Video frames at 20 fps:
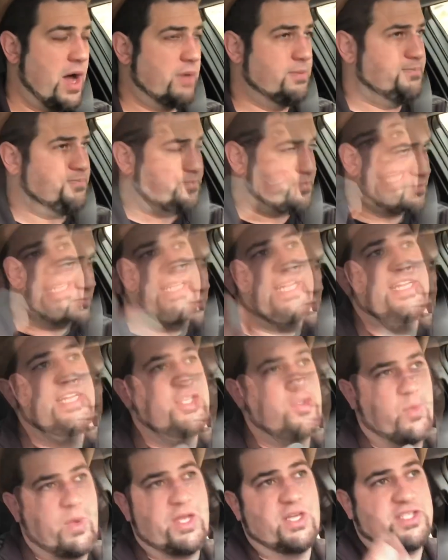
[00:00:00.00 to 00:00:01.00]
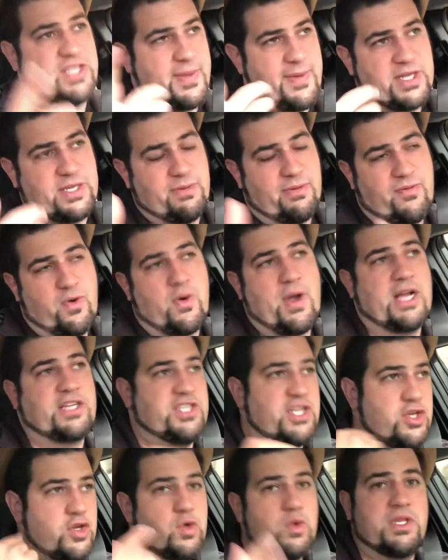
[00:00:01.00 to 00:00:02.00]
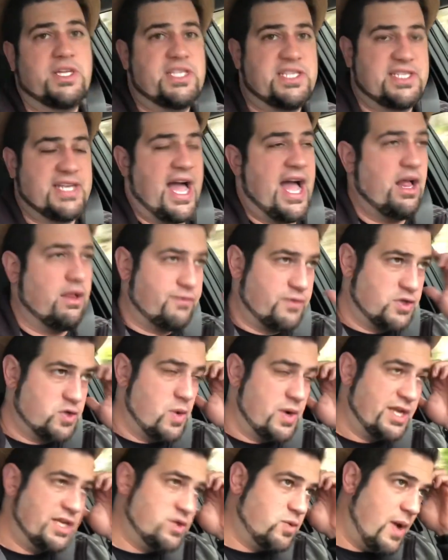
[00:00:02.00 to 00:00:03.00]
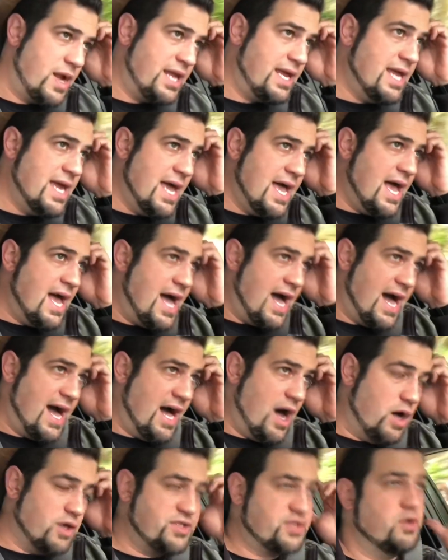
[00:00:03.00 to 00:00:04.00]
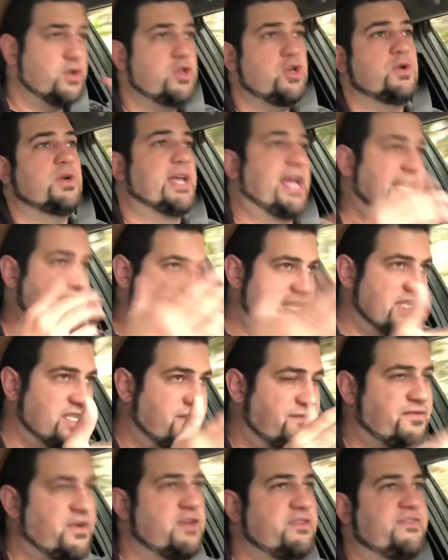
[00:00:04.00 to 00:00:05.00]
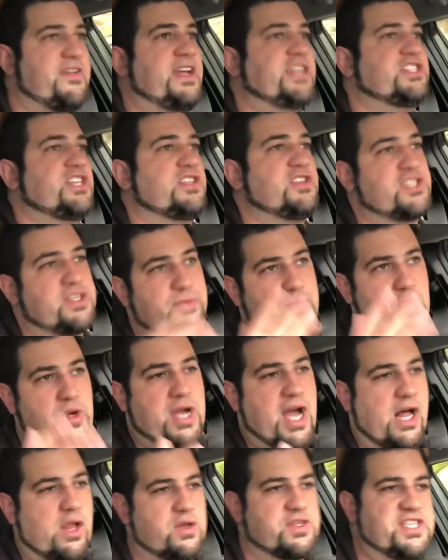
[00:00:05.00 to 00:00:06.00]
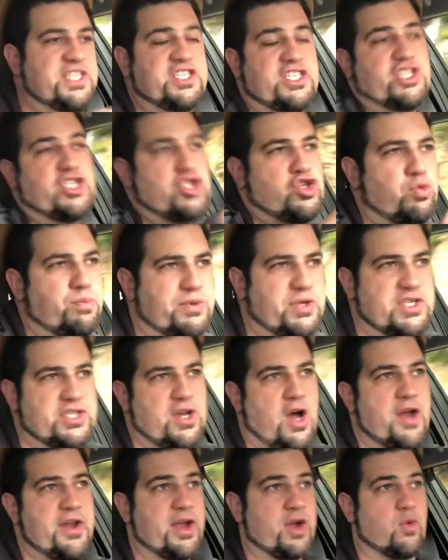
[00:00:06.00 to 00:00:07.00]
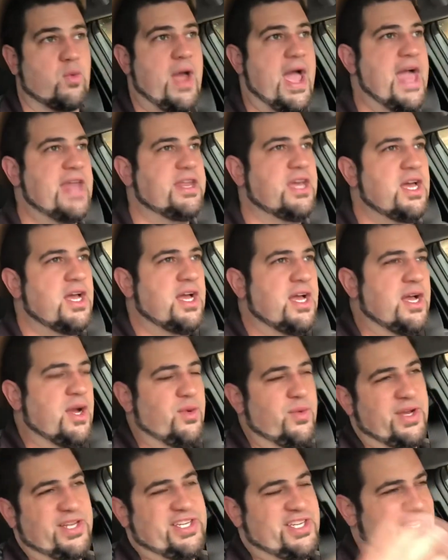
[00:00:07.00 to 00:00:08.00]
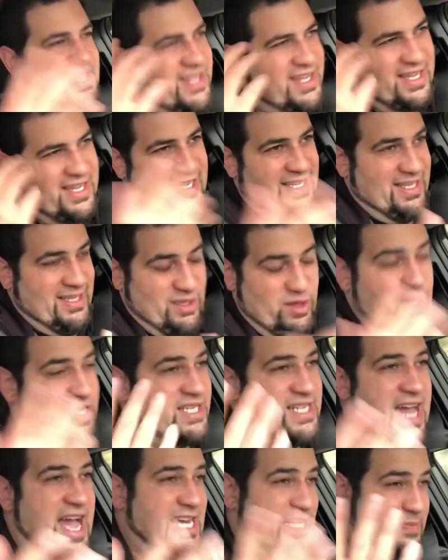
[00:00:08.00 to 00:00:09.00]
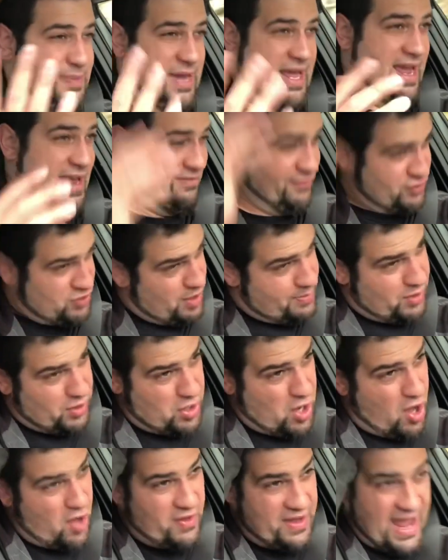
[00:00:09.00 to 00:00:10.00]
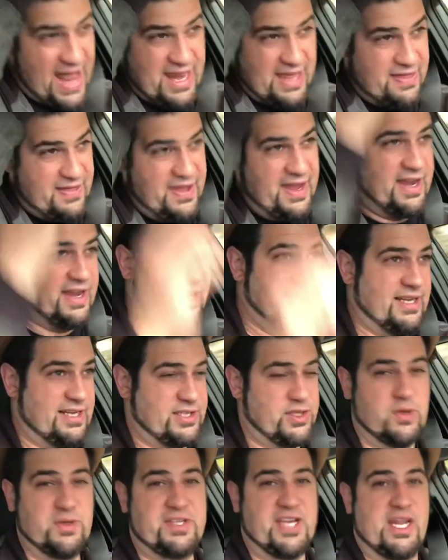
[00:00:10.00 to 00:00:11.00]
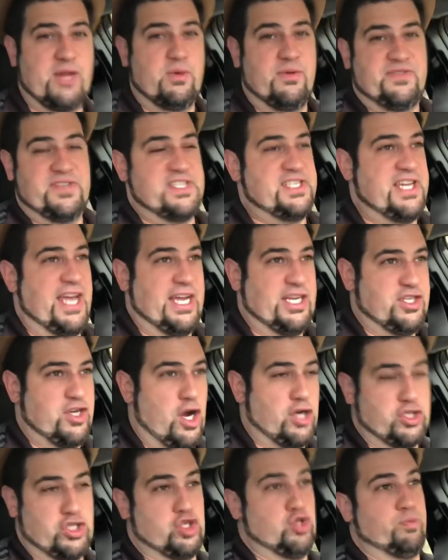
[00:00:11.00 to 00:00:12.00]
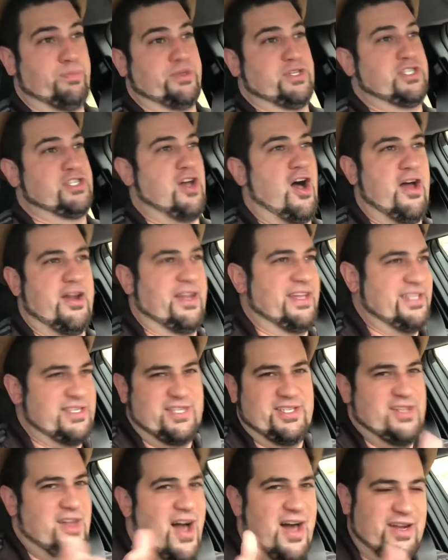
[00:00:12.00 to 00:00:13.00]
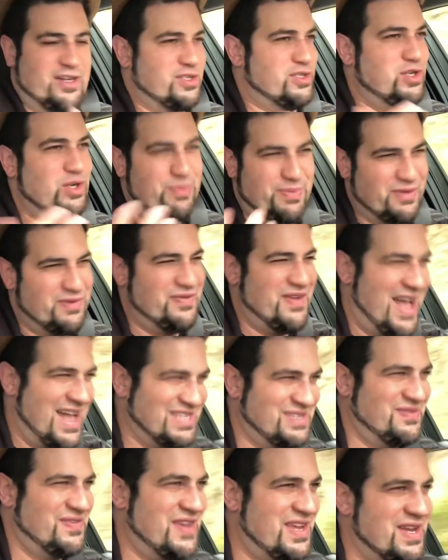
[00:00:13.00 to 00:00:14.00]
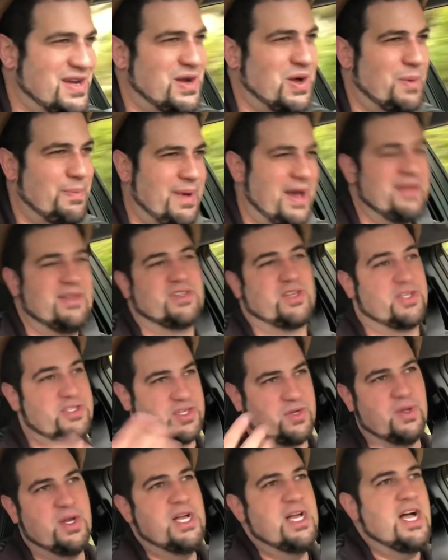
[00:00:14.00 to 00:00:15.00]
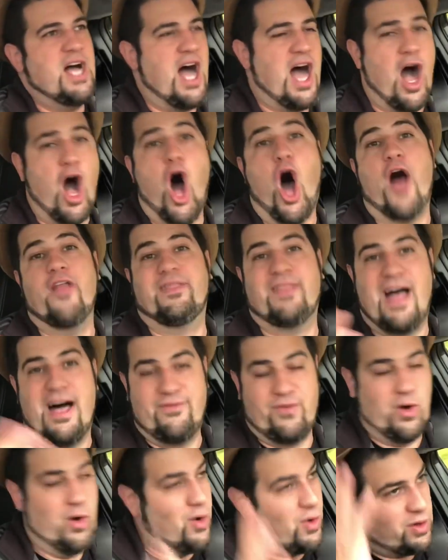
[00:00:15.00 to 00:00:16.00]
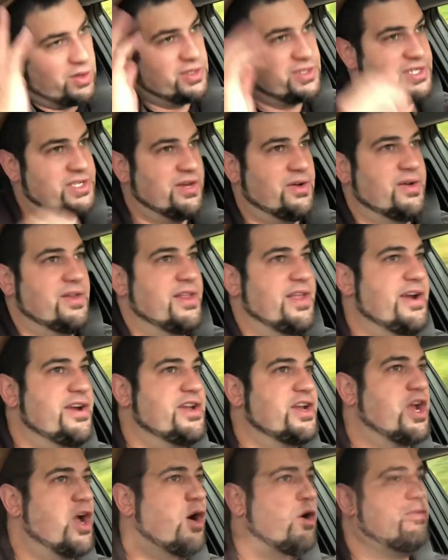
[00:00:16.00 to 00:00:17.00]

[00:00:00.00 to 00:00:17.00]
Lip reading: The 18-inch wheels I mentioned before are actually newly styled for 2020. Also new, like I said, is the front fascia. There's some new colors. This is supersonic red, which looks nice, but I have trouble calling anything associated with the CHR supersonic. This is not a super fast vehicle, but there's also a hot lava orange, so there you go.